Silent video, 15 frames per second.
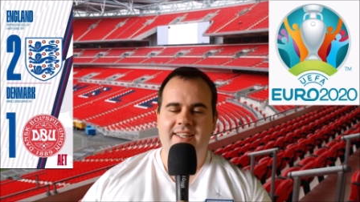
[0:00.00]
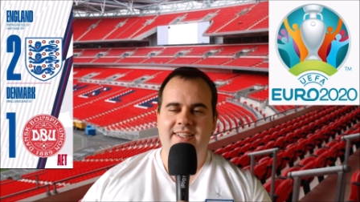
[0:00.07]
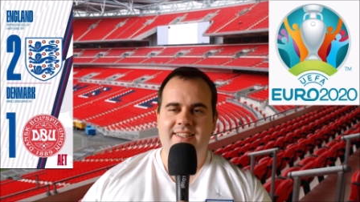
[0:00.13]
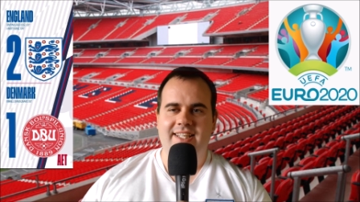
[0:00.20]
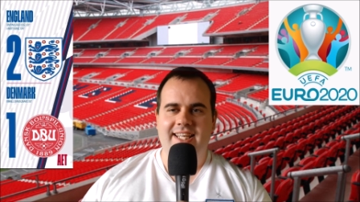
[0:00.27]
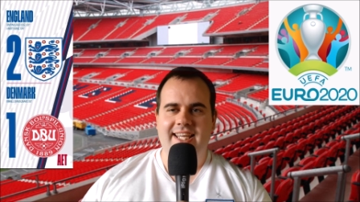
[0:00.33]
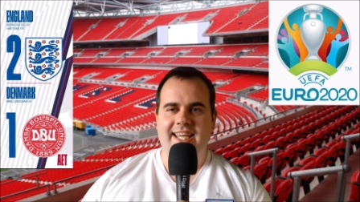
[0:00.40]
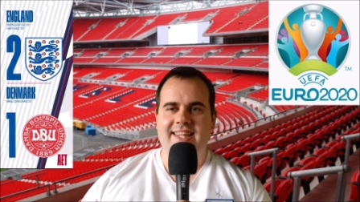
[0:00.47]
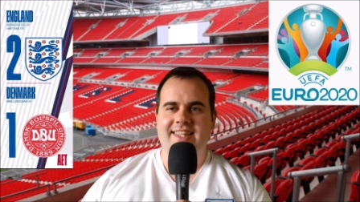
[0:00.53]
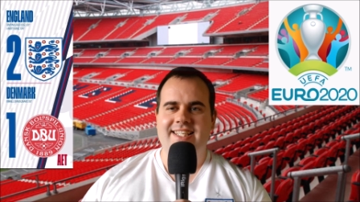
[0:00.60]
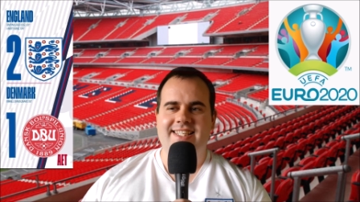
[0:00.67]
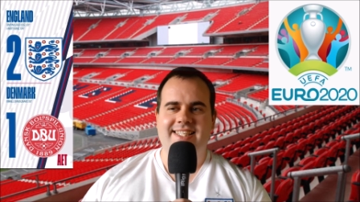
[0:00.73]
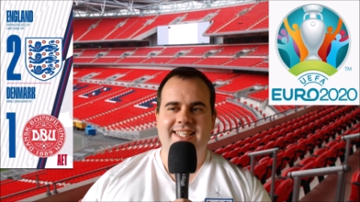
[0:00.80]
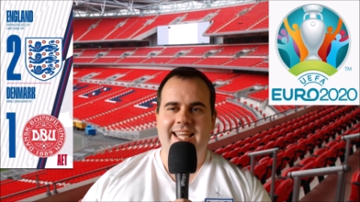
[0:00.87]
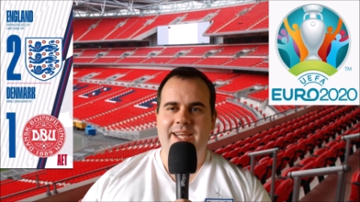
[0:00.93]
and again
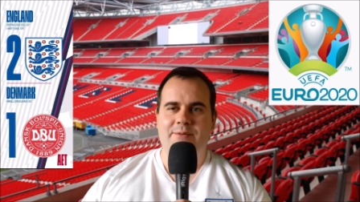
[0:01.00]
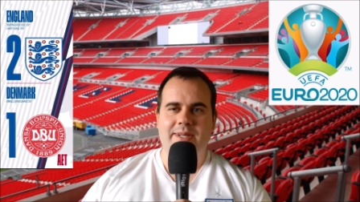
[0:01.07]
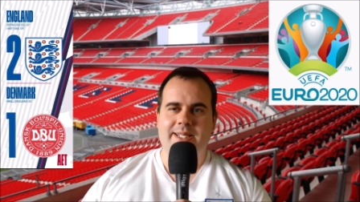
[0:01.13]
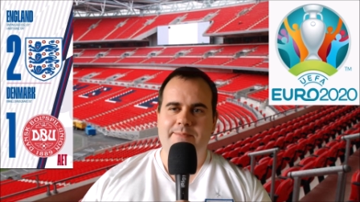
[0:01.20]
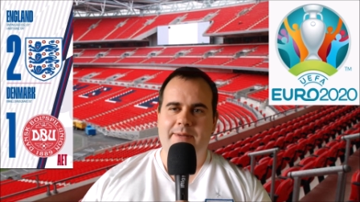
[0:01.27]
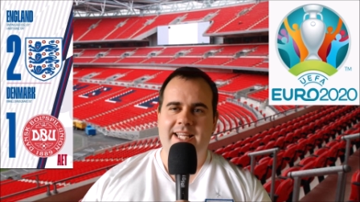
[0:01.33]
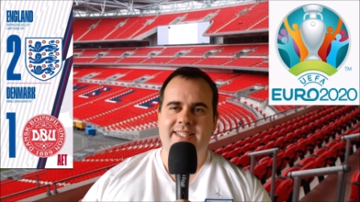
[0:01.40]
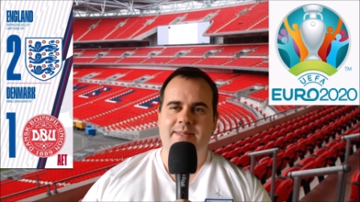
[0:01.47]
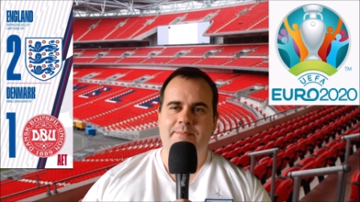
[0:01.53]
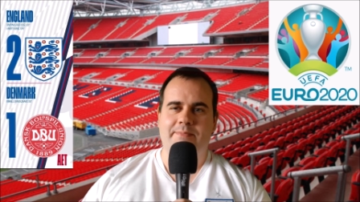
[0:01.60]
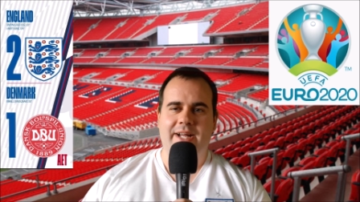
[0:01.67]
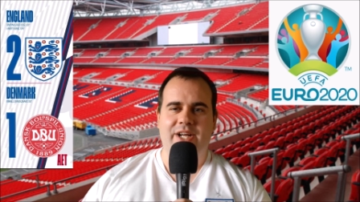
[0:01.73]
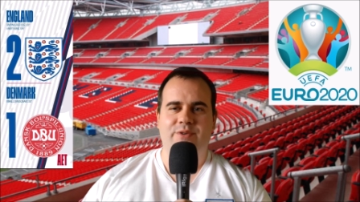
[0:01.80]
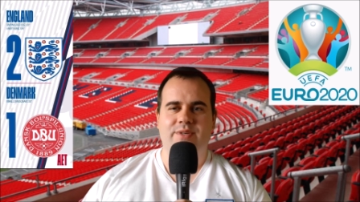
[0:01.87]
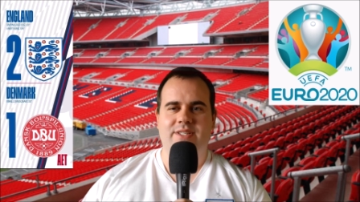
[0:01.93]
this sideways passing
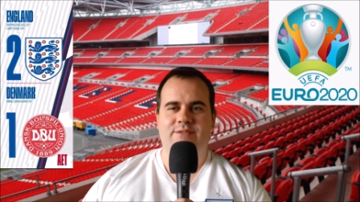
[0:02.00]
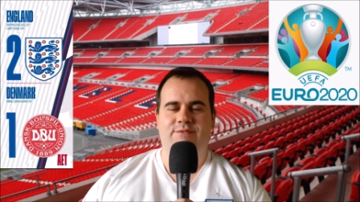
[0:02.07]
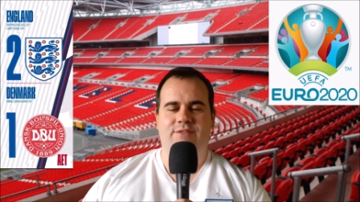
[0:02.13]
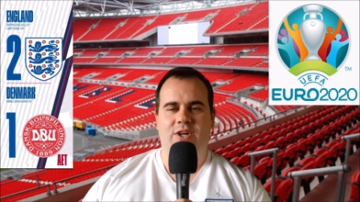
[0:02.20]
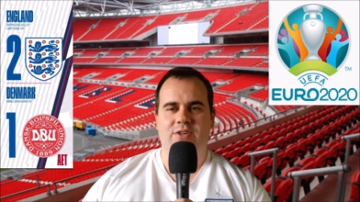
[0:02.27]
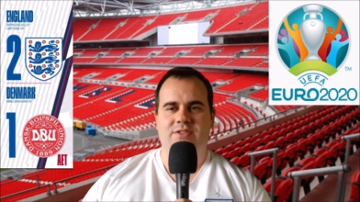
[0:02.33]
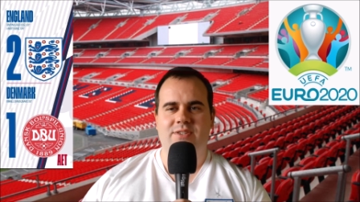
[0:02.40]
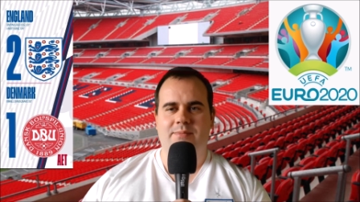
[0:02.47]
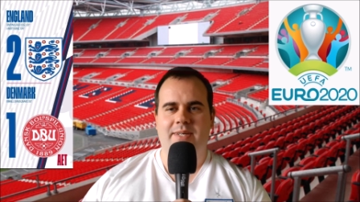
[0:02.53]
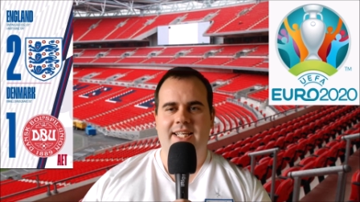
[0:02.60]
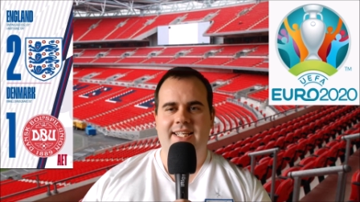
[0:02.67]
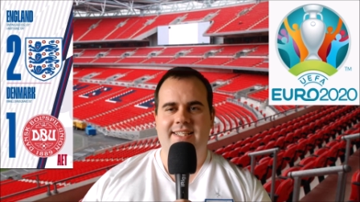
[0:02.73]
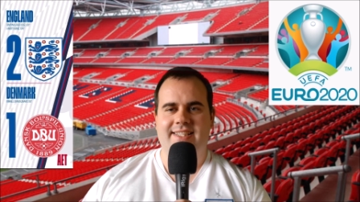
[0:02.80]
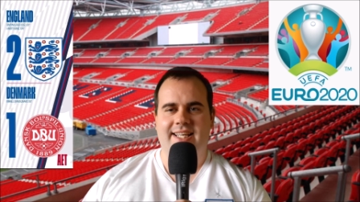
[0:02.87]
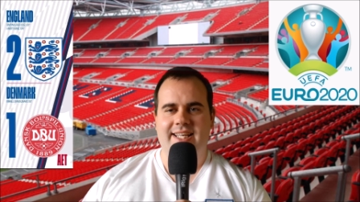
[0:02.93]
backwards far too
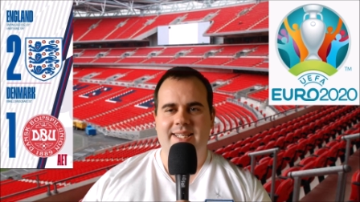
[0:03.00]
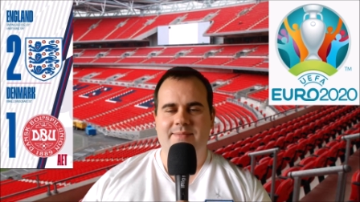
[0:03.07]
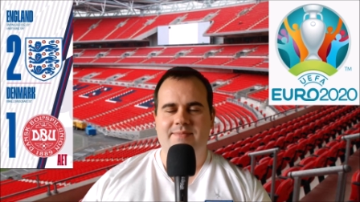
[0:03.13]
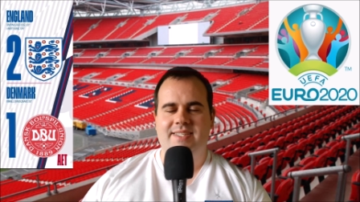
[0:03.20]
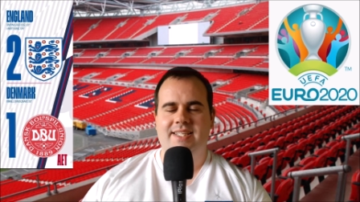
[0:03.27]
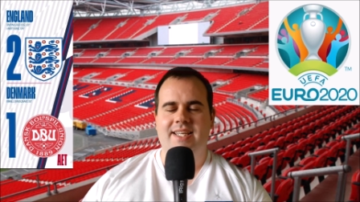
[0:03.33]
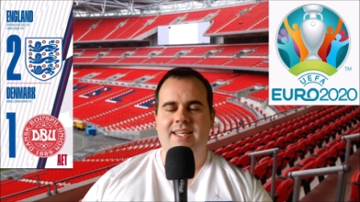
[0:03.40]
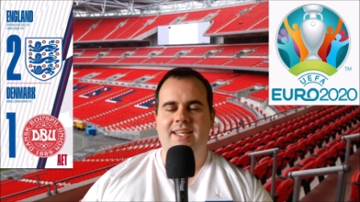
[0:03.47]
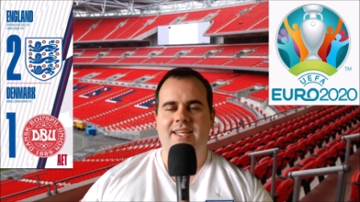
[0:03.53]
many times.